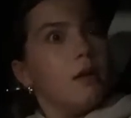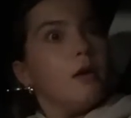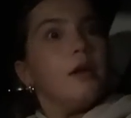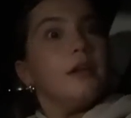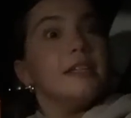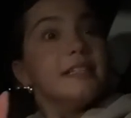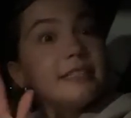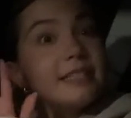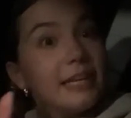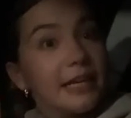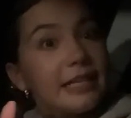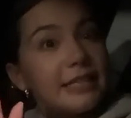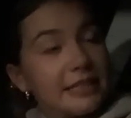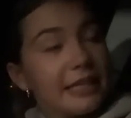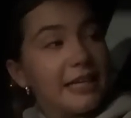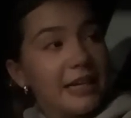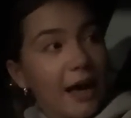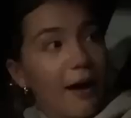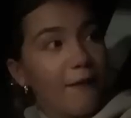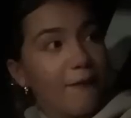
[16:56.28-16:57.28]

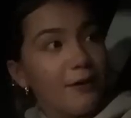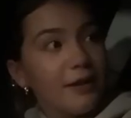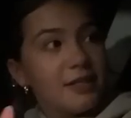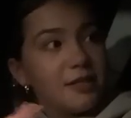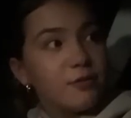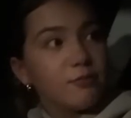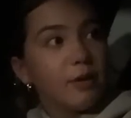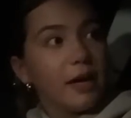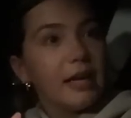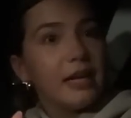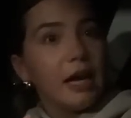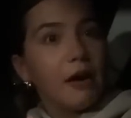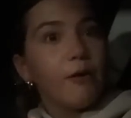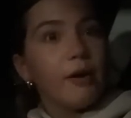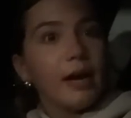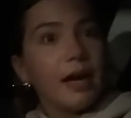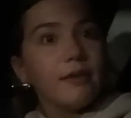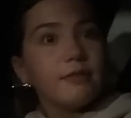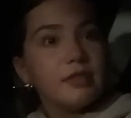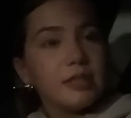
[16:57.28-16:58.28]
16 outfits and right now I
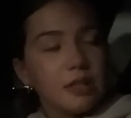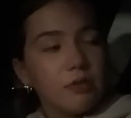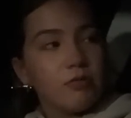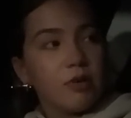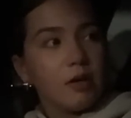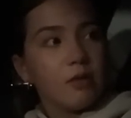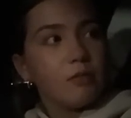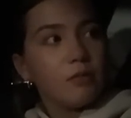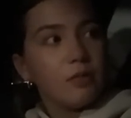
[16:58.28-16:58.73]
have zero.